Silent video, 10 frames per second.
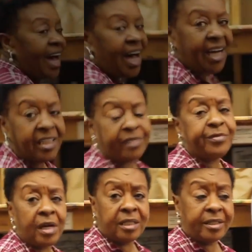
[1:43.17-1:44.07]
I love
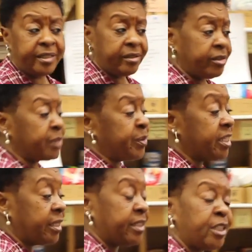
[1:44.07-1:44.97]
volunteering
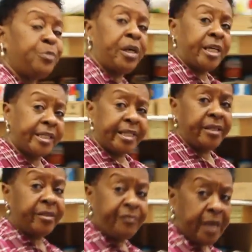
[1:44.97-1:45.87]
because it's my
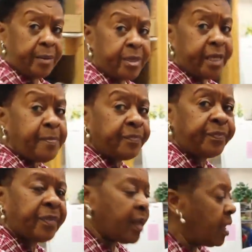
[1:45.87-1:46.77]
extended family
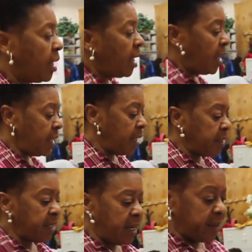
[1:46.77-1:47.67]

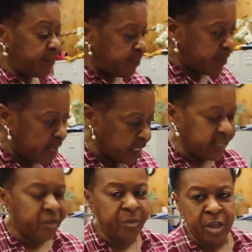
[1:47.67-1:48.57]
and I, it
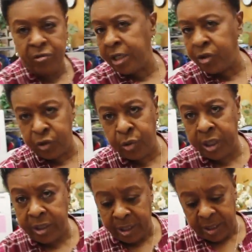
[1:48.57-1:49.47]
gives me great
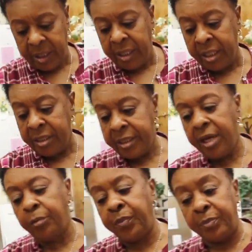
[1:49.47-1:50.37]
joy to
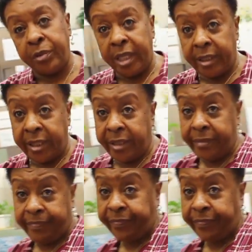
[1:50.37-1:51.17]
help people that need.